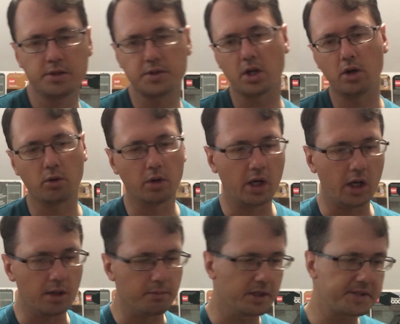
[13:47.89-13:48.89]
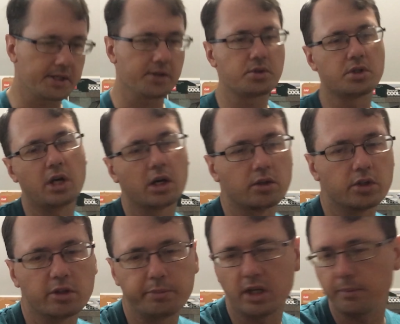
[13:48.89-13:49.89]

So let's also talk a little